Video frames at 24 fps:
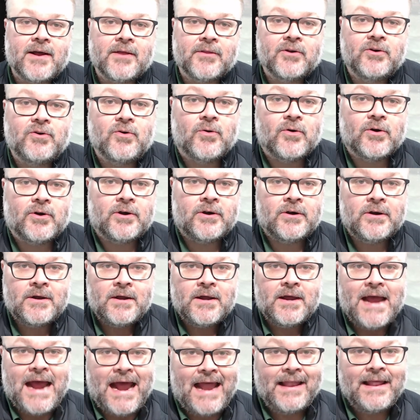the corner,
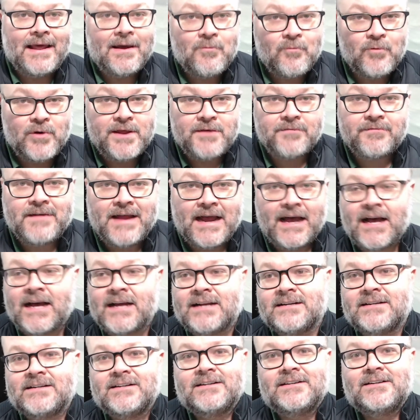and then we've
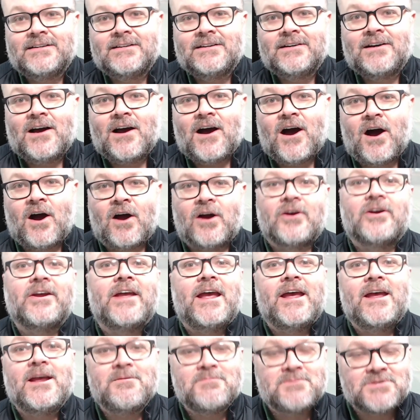got our
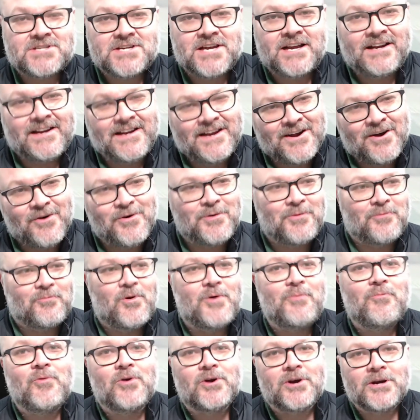games, you know, and
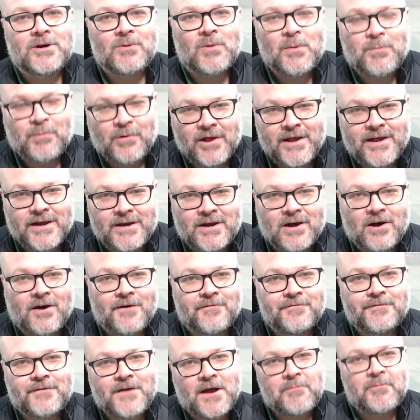when we're going to be playing
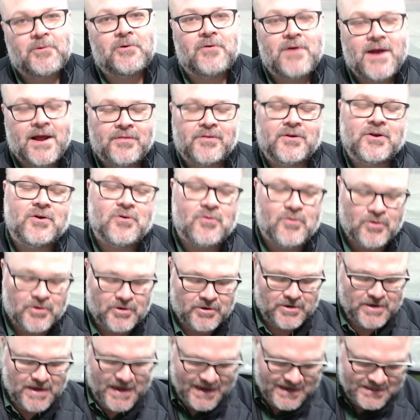golf coming around the
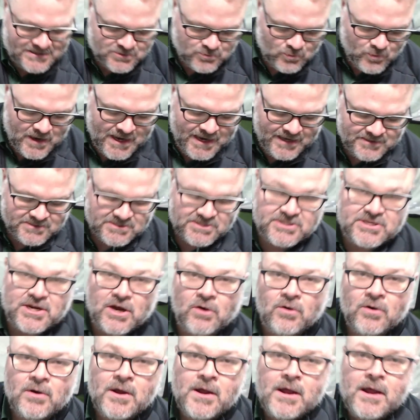corner as well.
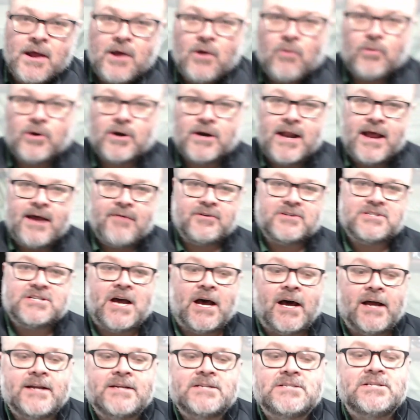So we're going to have a
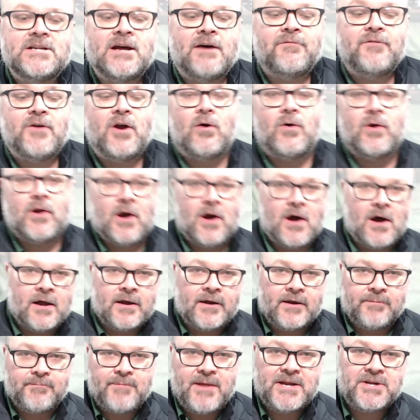ton of stuff going on,
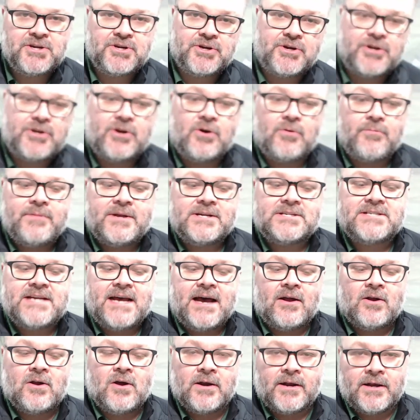and make sure you don't miss
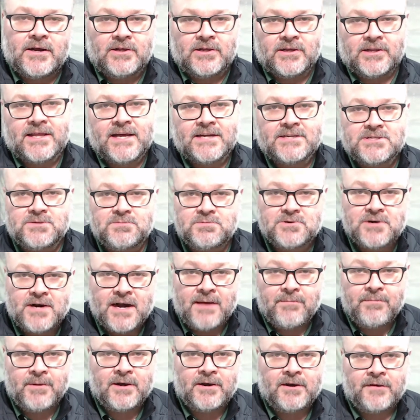out on it. Click that
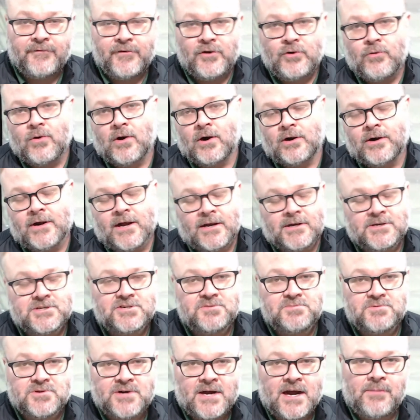subscribe button if you are not a
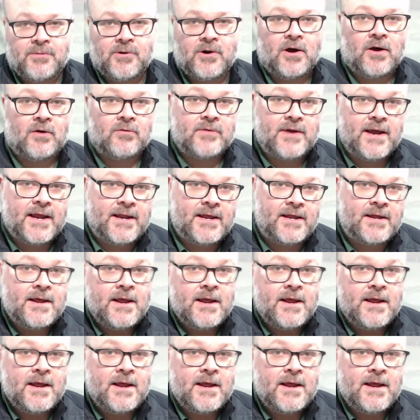subscriber already.